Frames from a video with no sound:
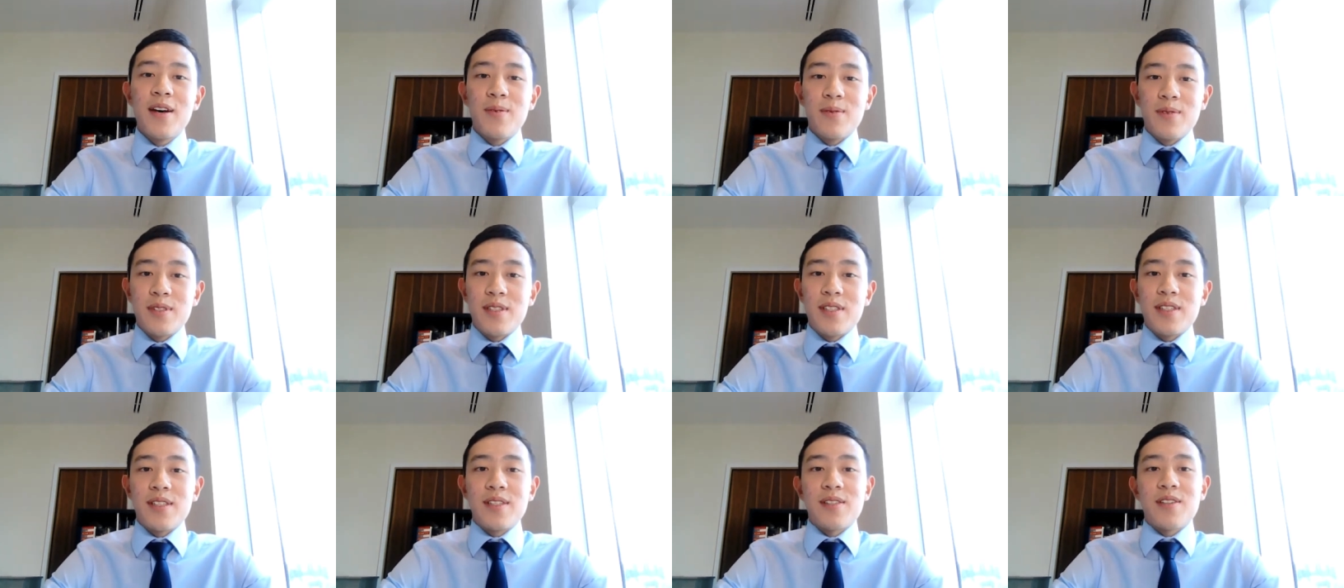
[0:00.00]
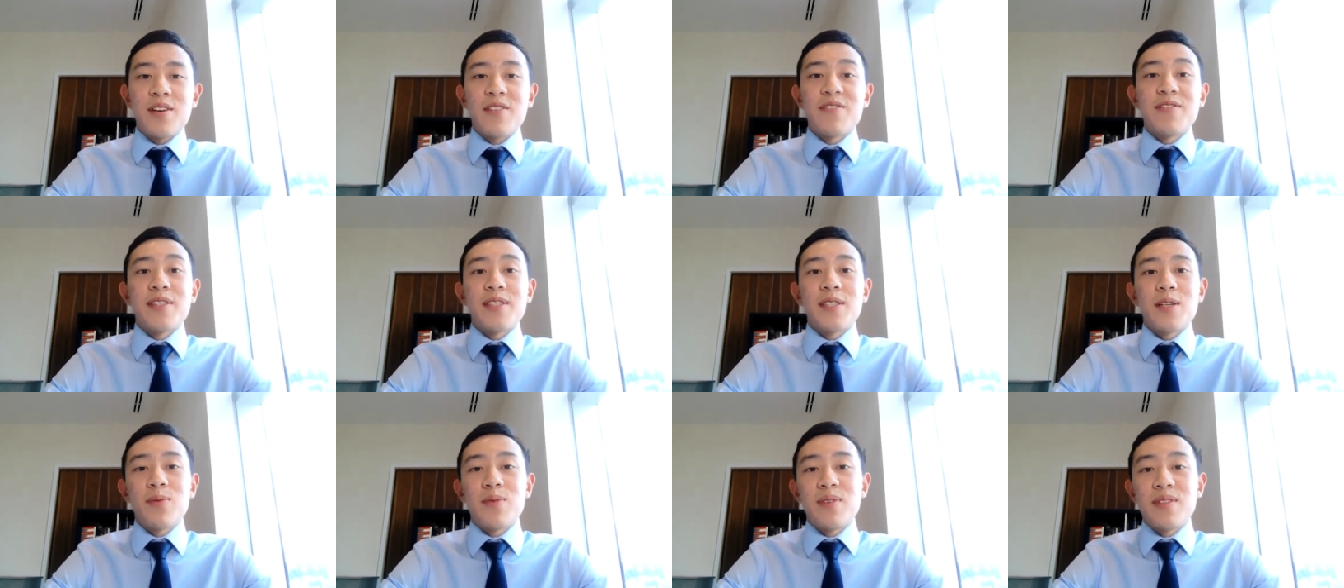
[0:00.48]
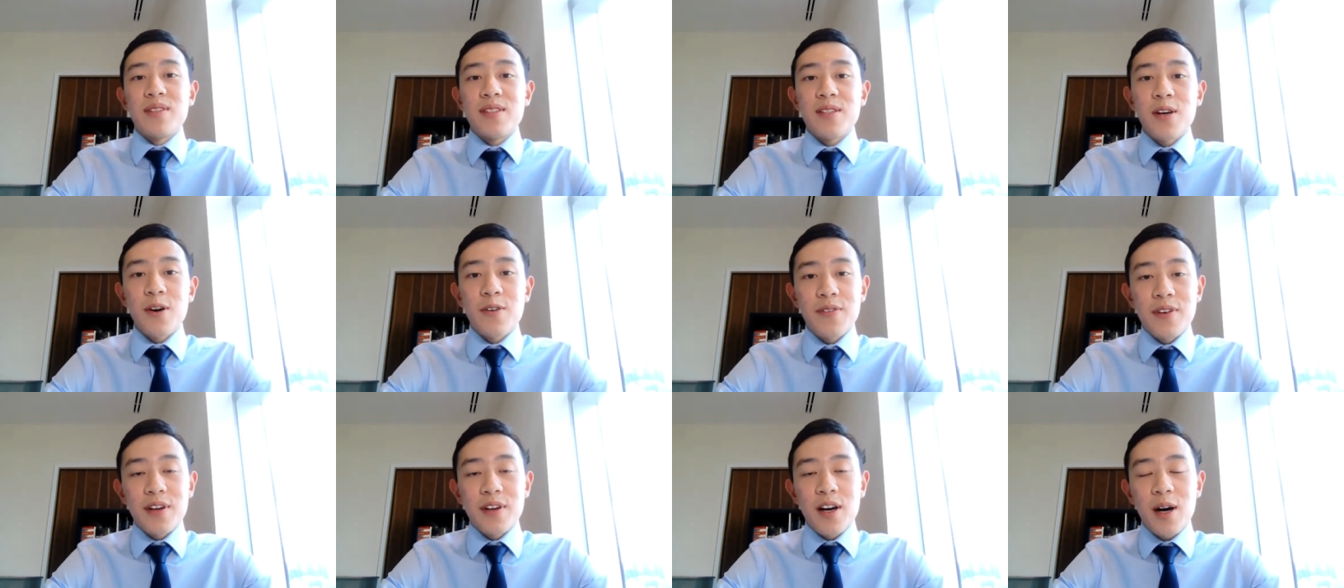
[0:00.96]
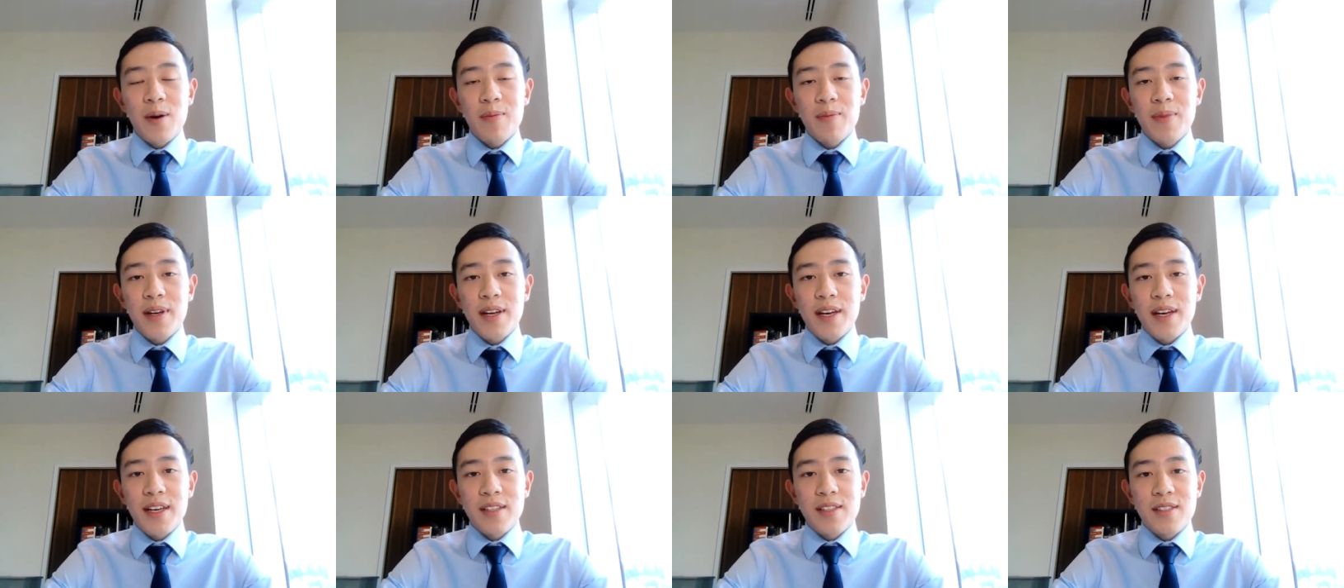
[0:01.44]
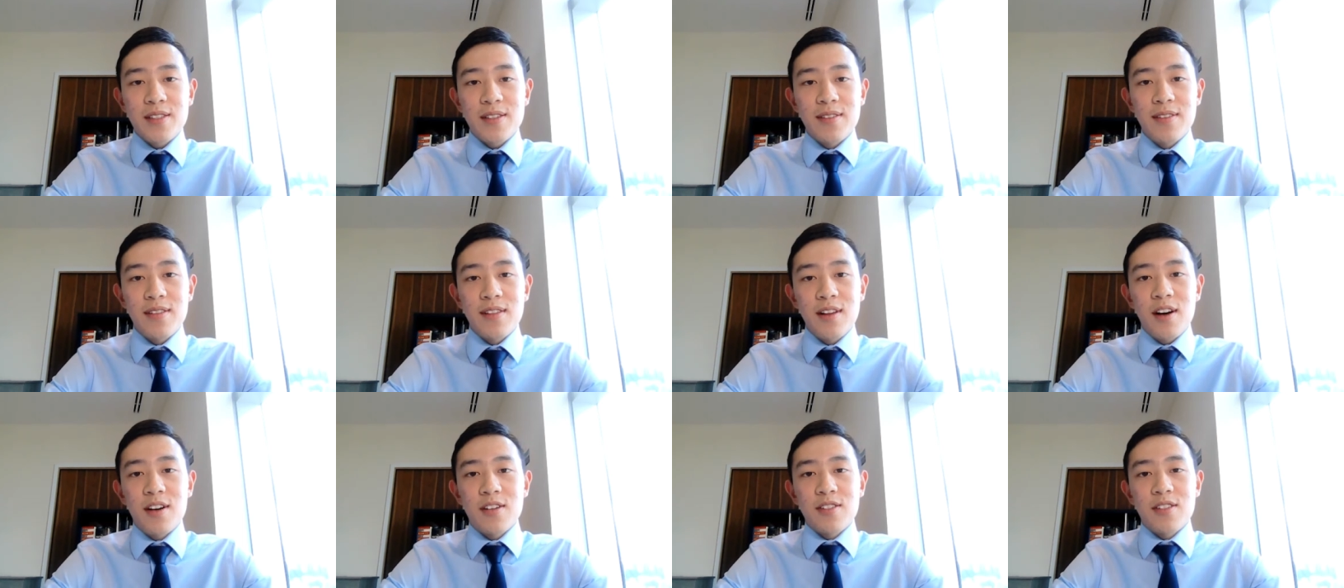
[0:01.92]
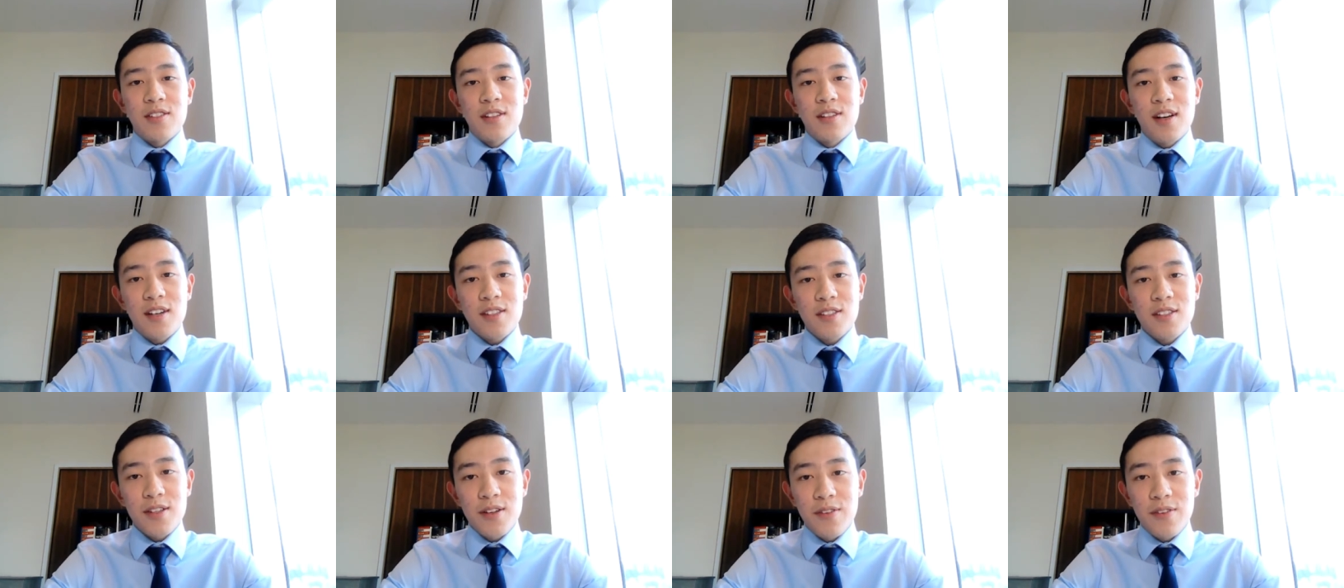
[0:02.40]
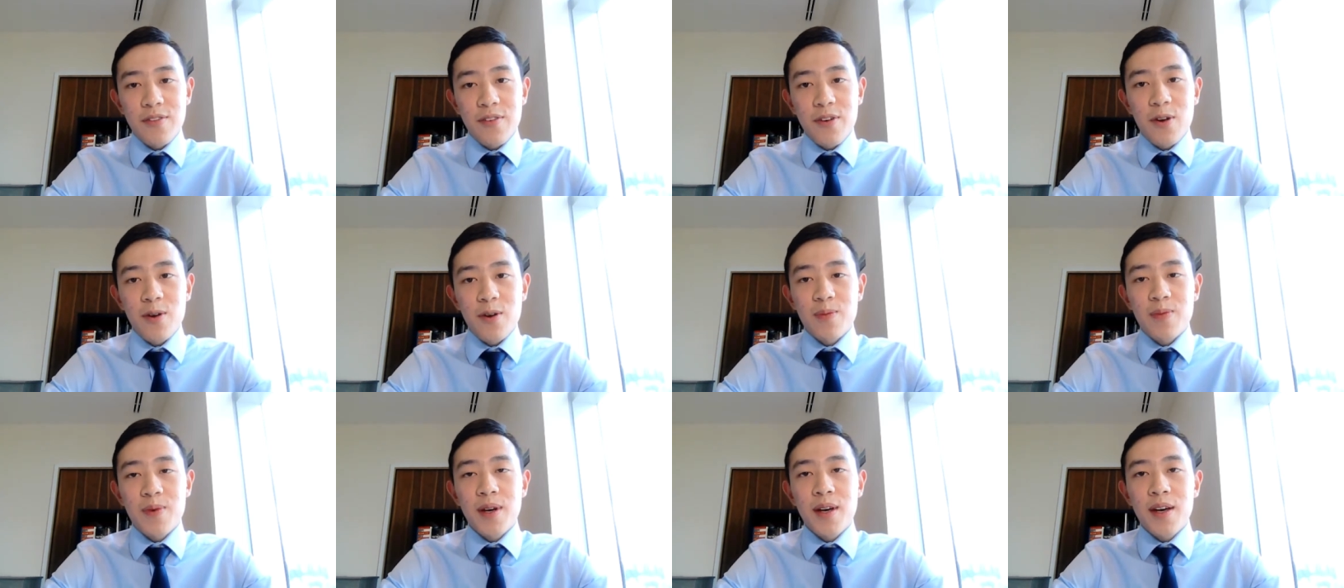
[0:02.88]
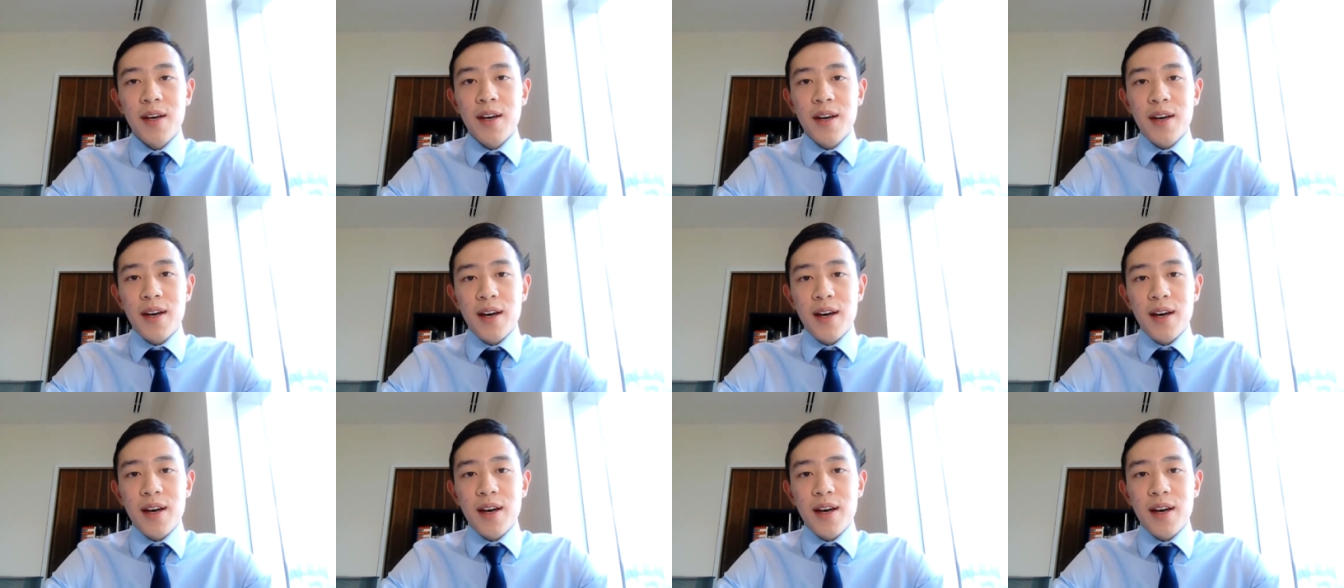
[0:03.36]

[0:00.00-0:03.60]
which is obviously with Sofa Company to Lars Larsen Group.